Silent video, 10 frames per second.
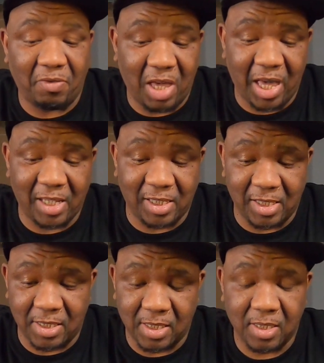I've had
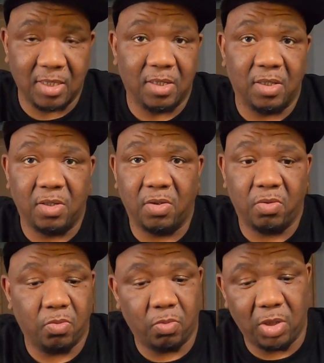this
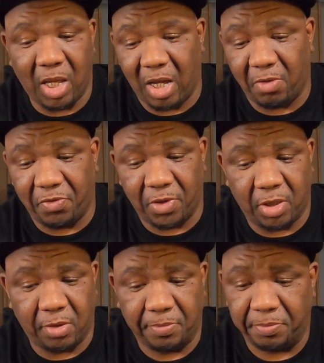now
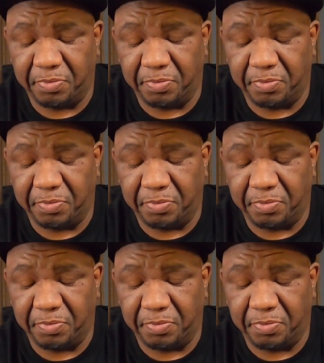for